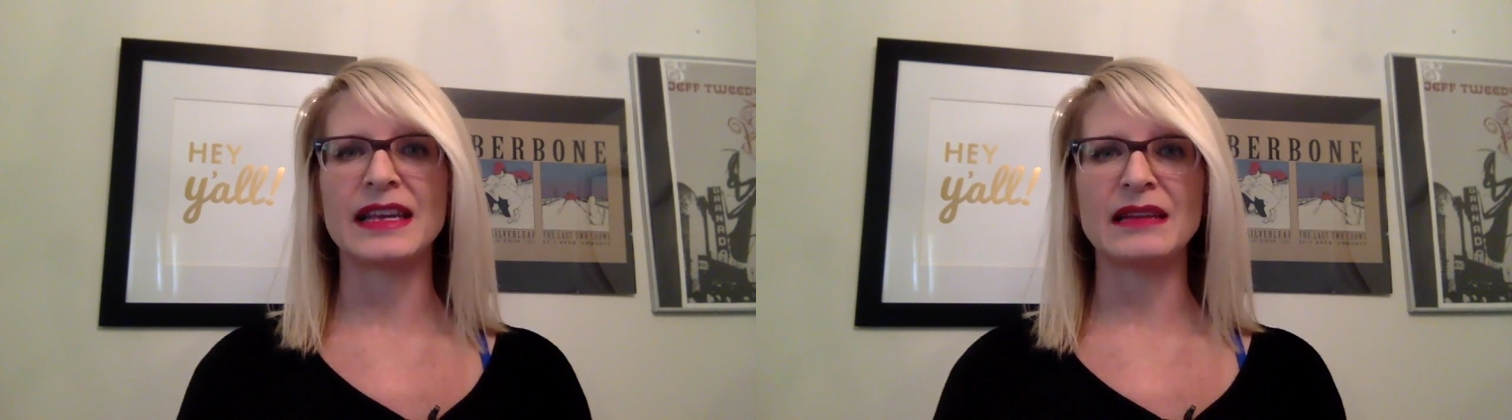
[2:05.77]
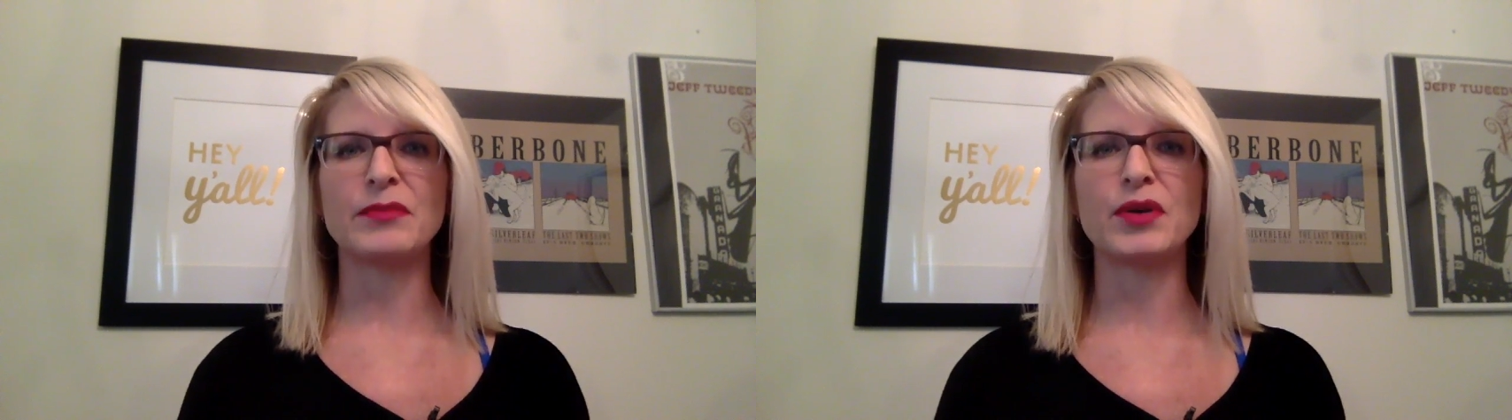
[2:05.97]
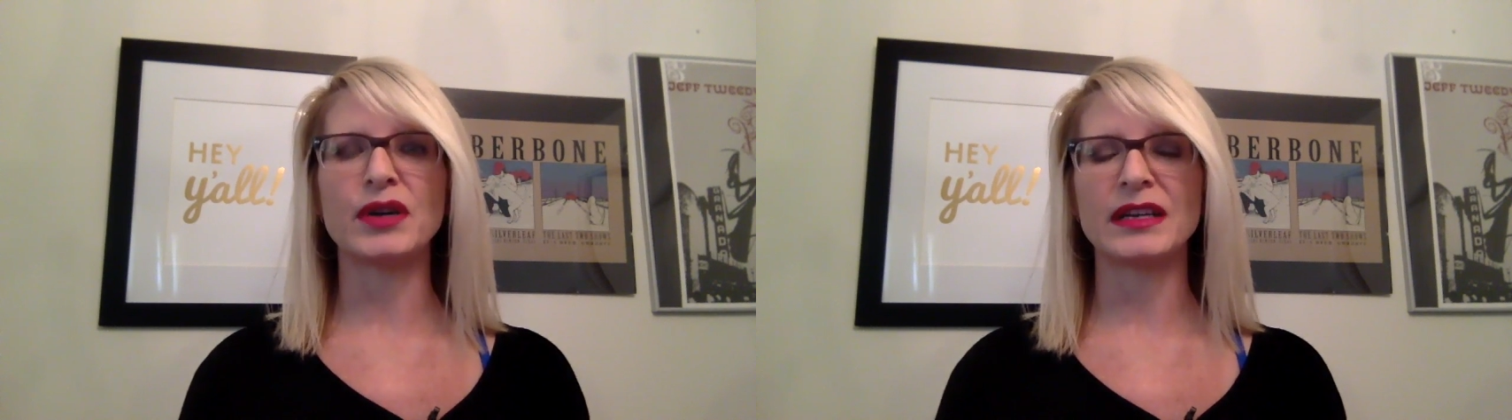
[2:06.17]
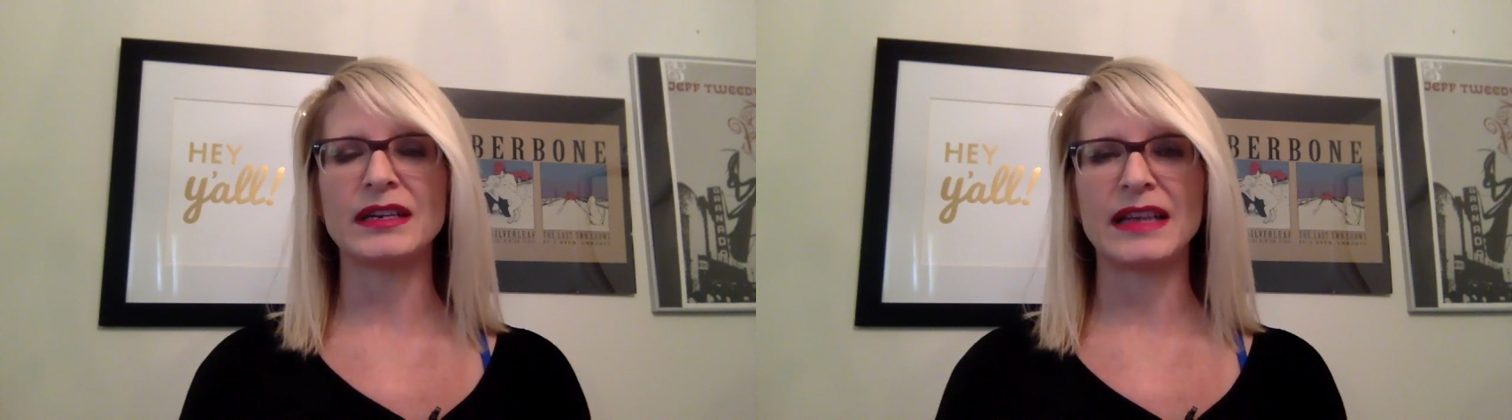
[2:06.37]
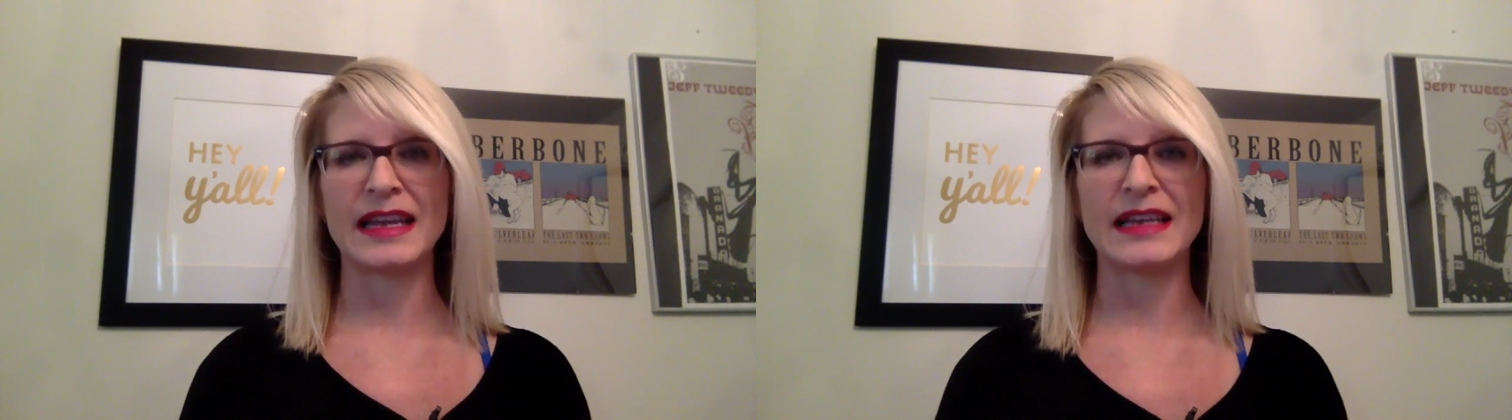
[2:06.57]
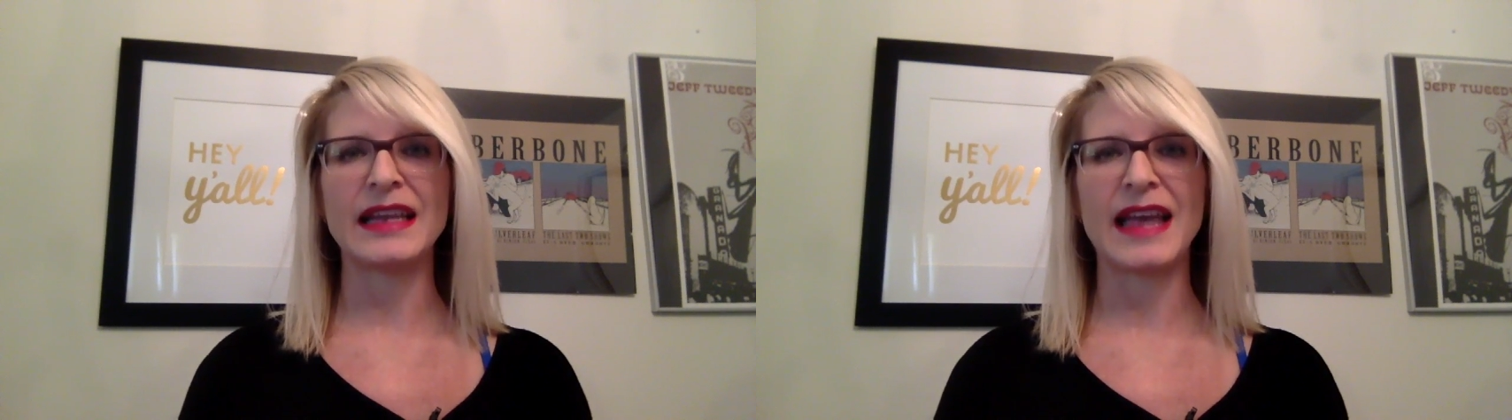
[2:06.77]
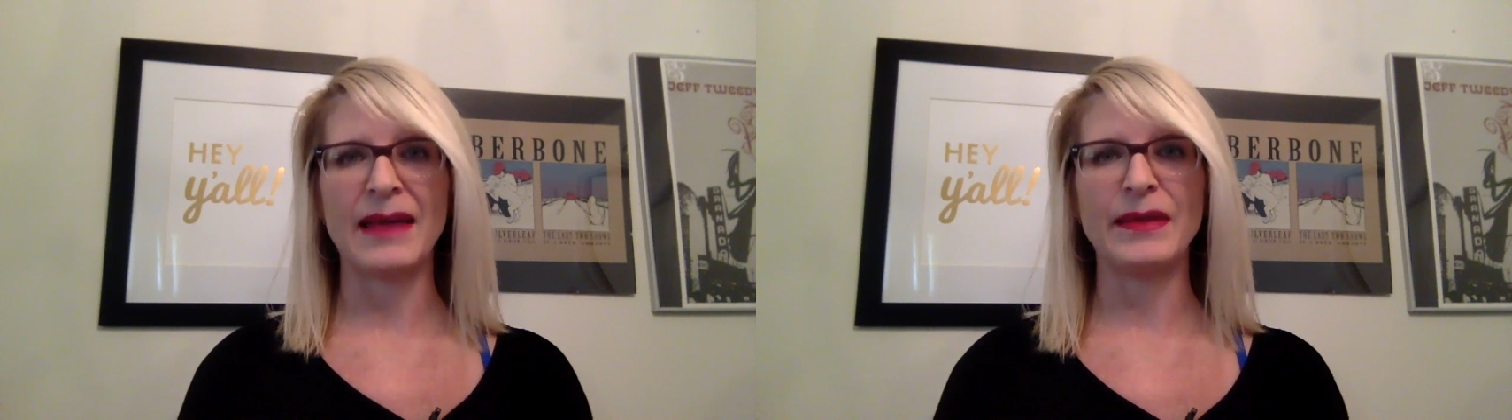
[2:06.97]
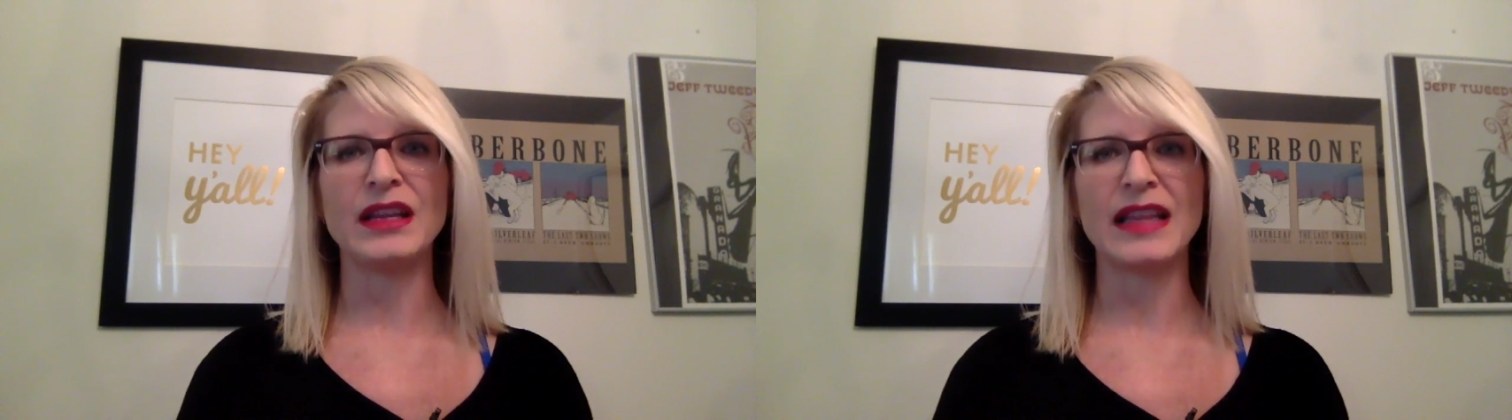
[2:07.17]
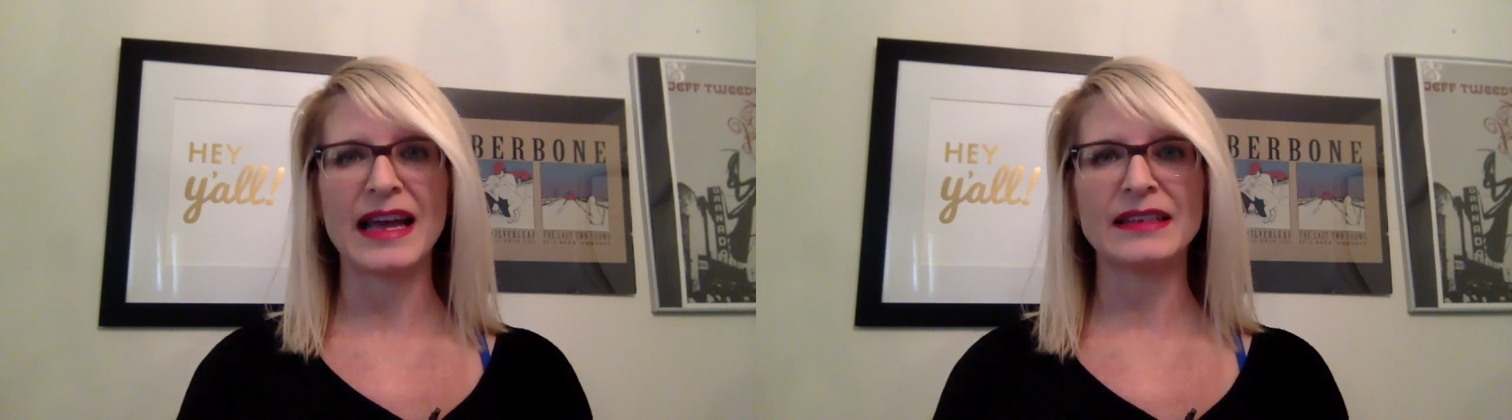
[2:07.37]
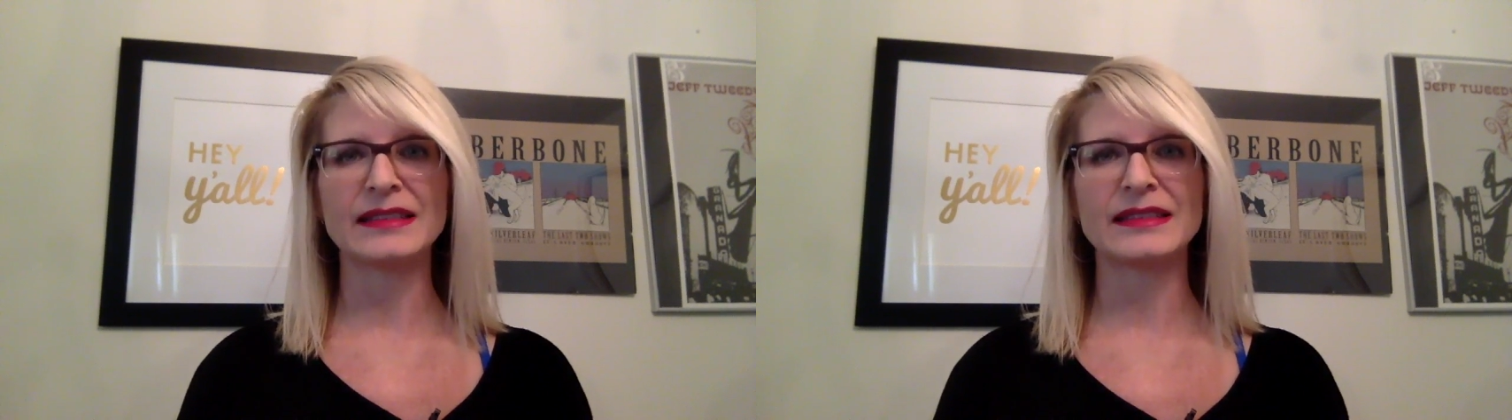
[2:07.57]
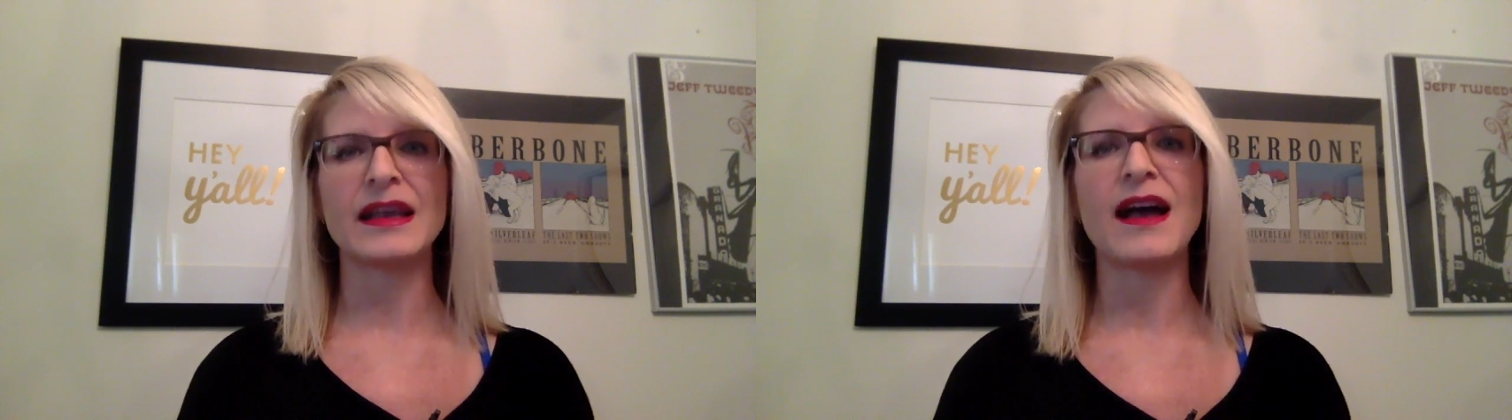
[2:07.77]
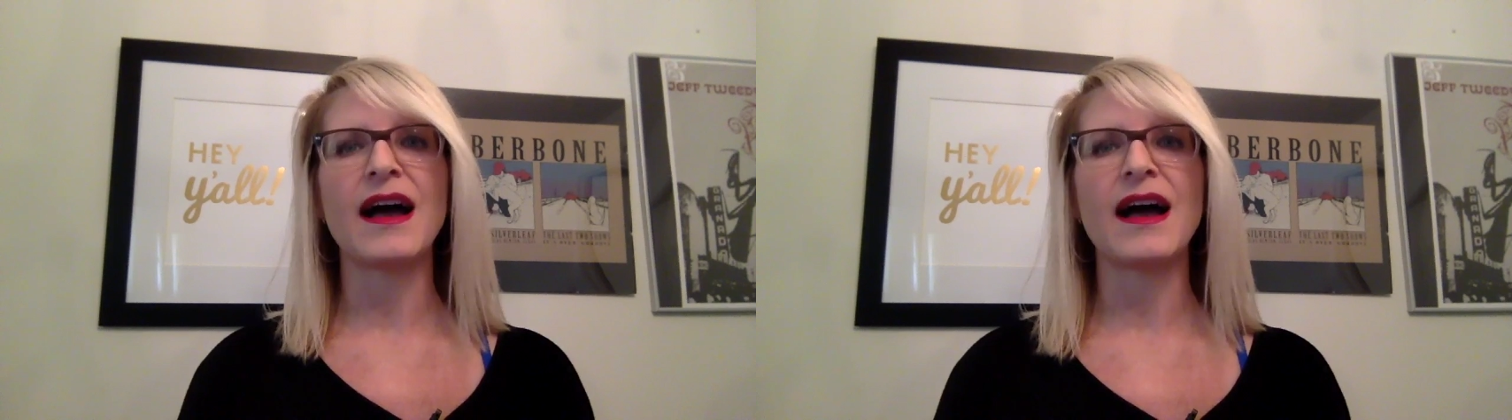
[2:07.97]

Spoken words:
inputted in MLS,